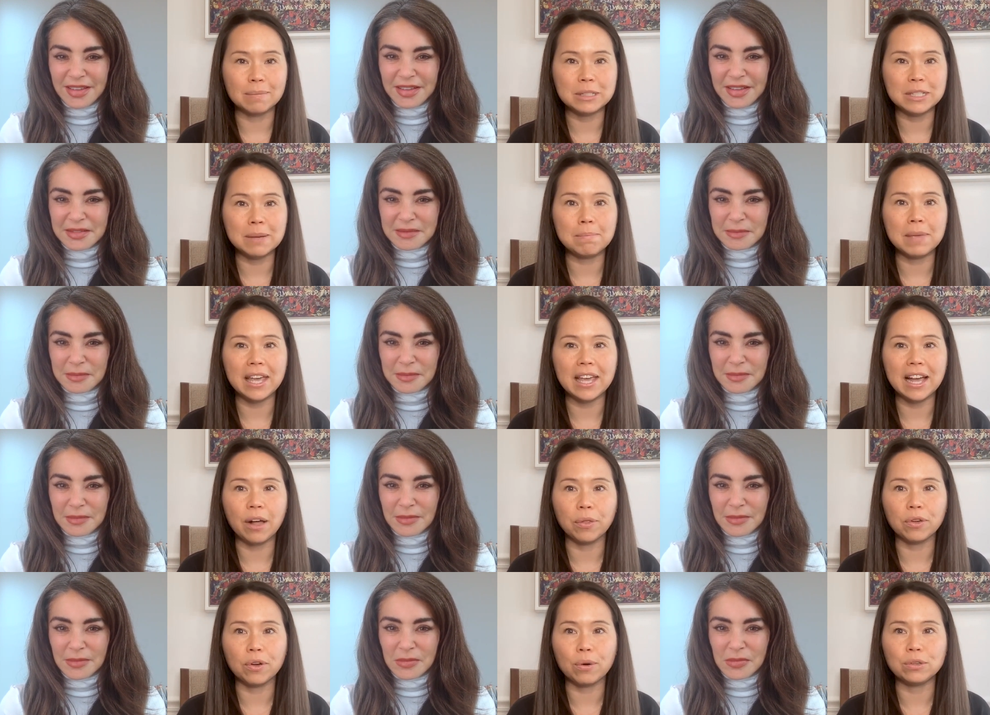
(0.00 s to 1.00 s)
Speaker 1: to make
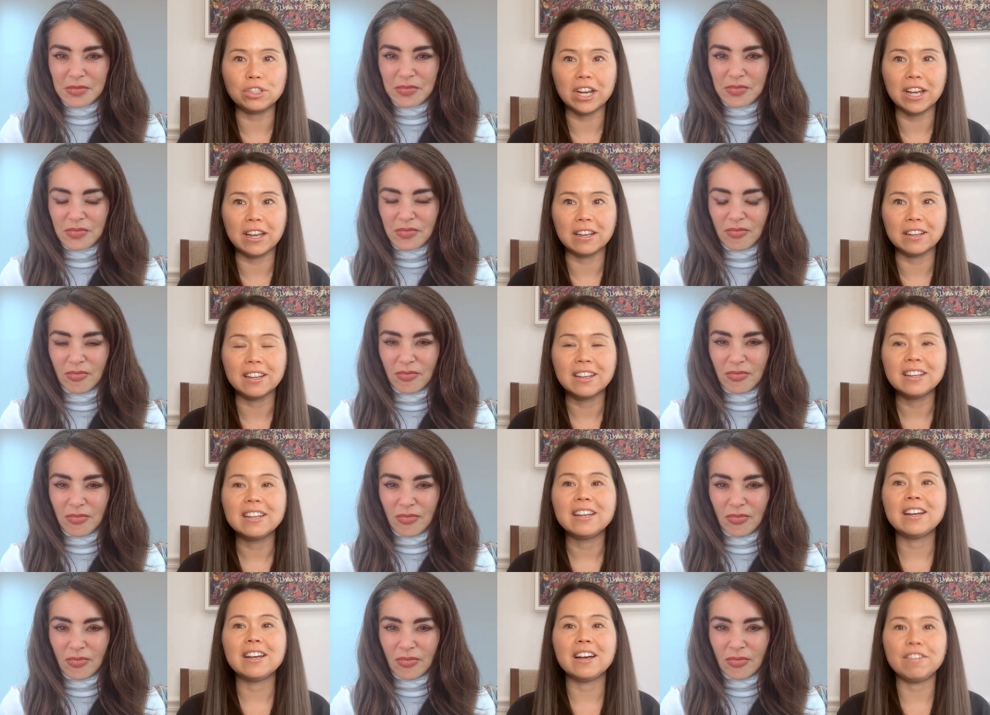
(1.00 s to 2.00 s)
health coaching
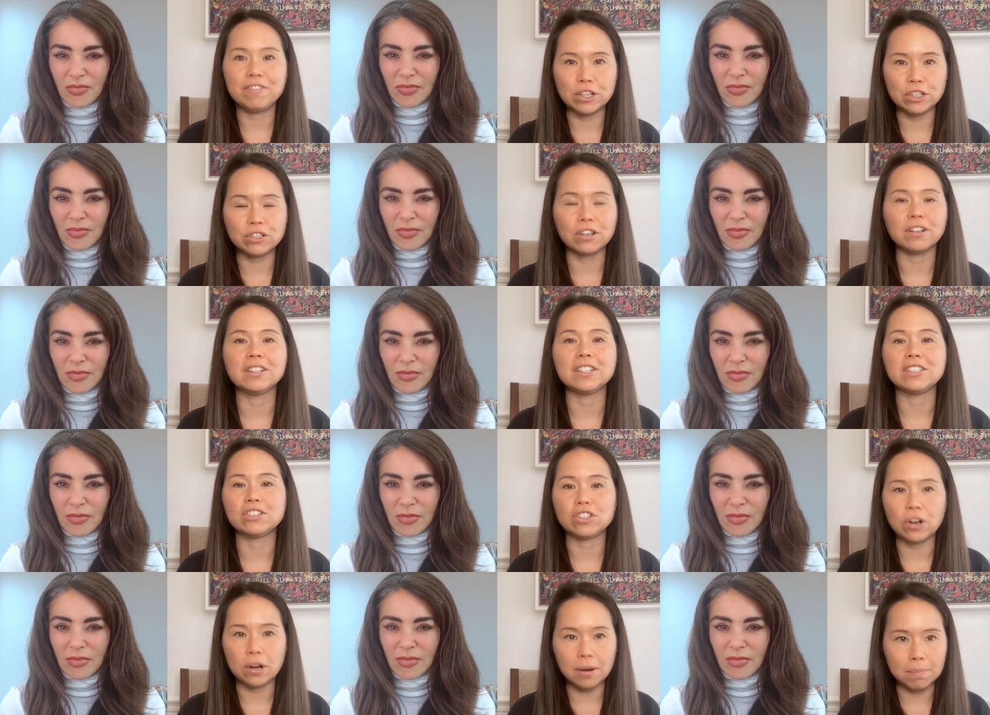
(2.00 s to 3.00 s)
official and
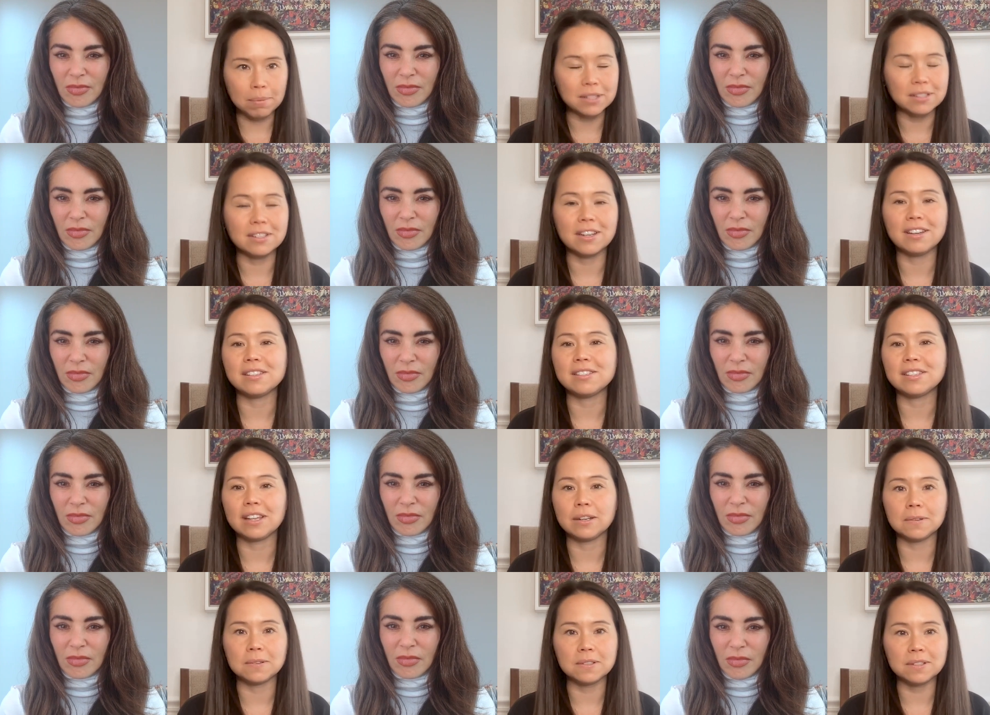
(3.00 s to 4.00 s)
start a business
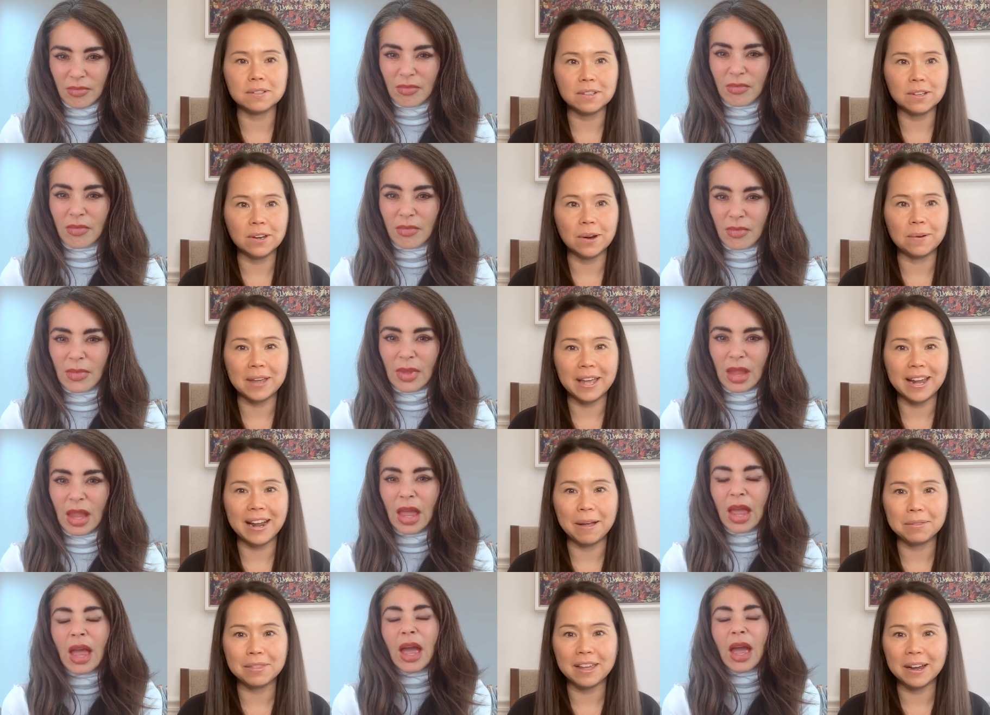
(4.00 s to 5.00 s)
and you know get
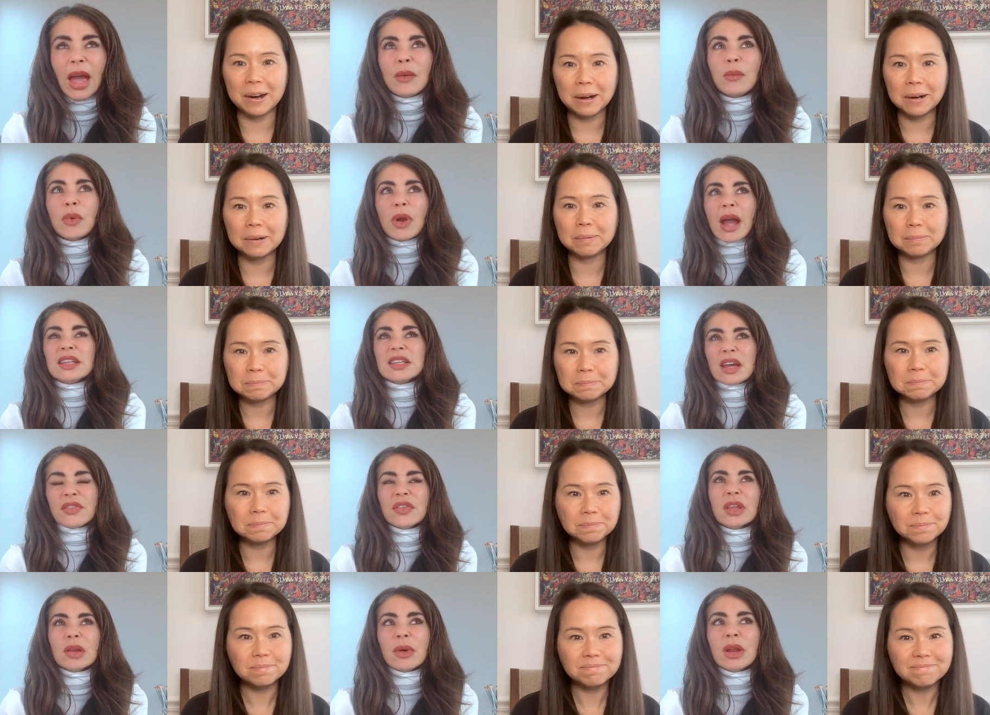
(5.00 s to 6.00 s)
out there
Speaker 2: and i
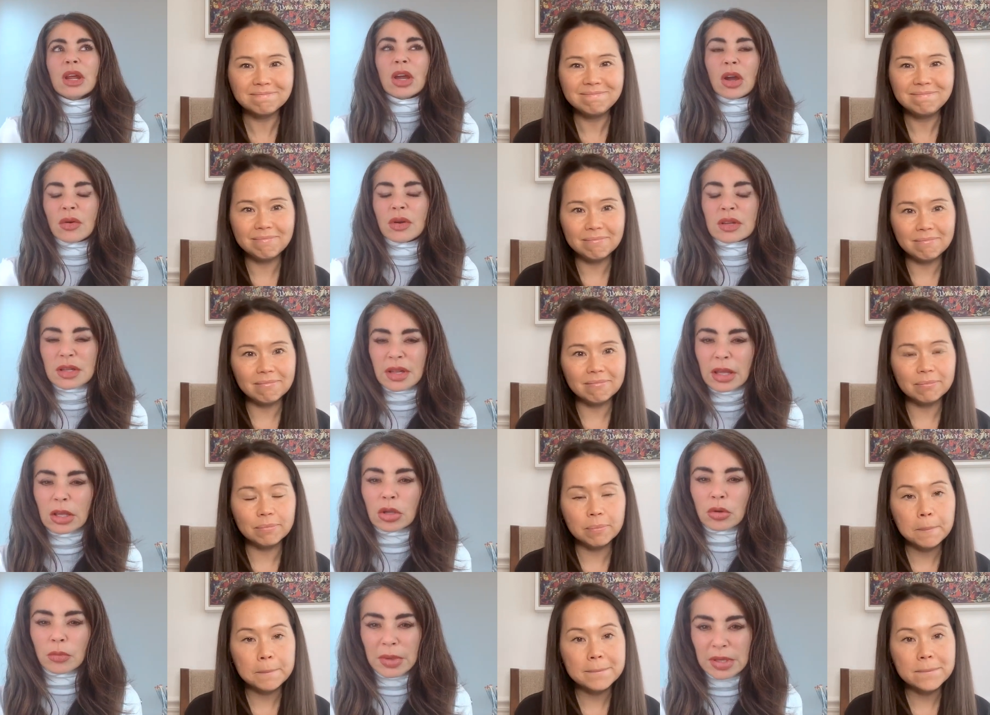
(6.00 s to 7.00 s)
definitely want to go into
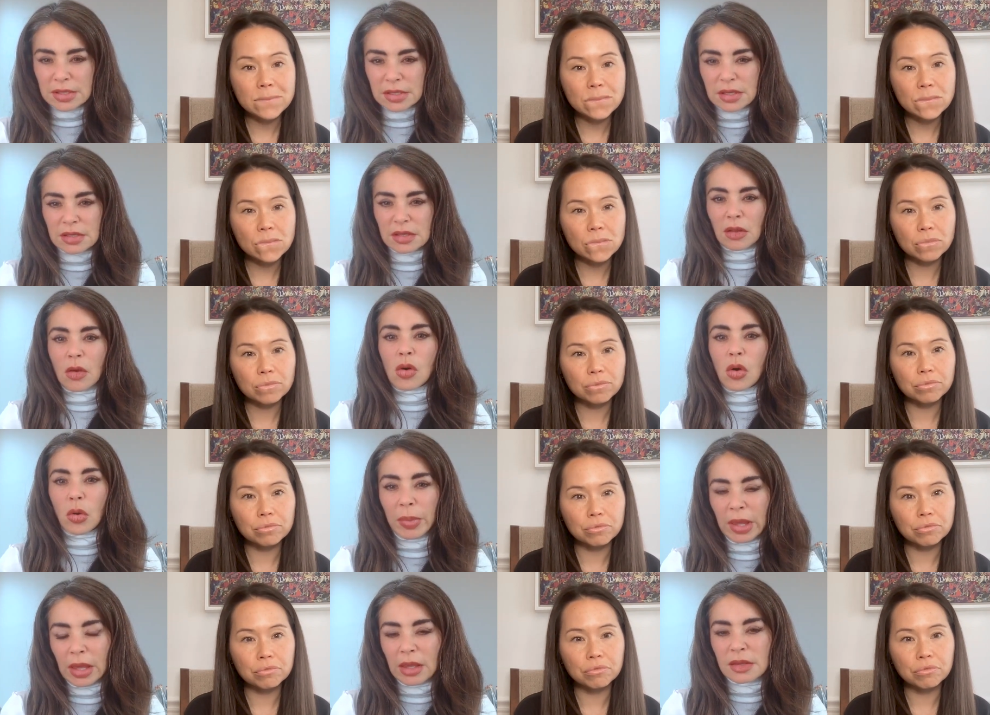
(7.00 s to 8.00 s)
like your business and the
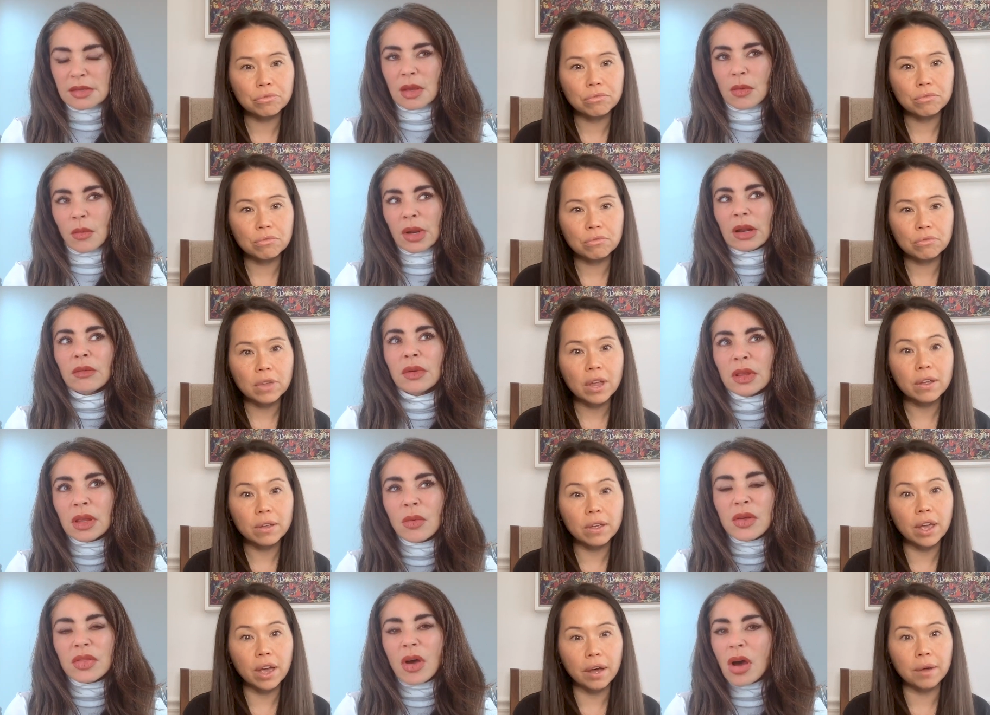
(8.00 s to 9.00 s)
whole piece and what i
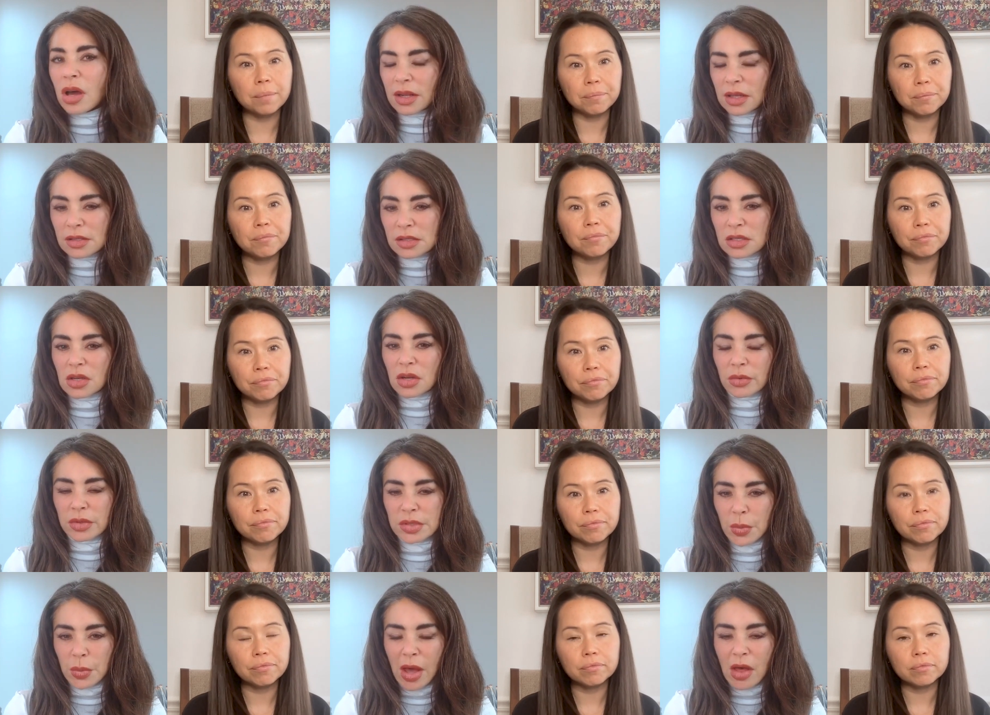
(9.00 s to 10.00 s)
really yeah. want the audience to
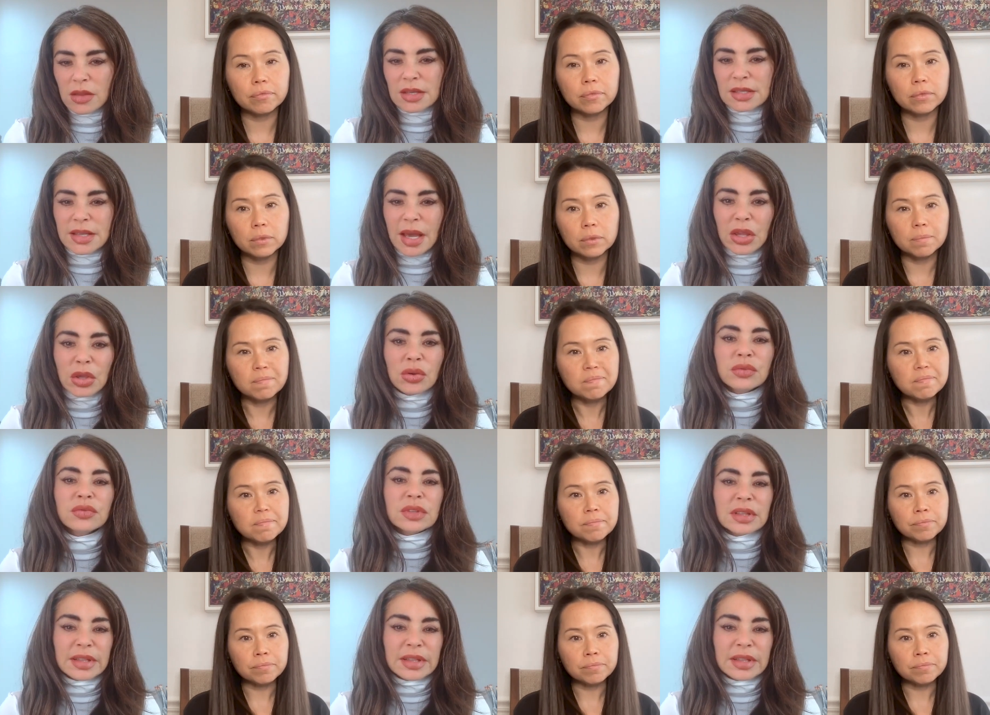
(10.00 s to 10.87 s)
know as well is that you've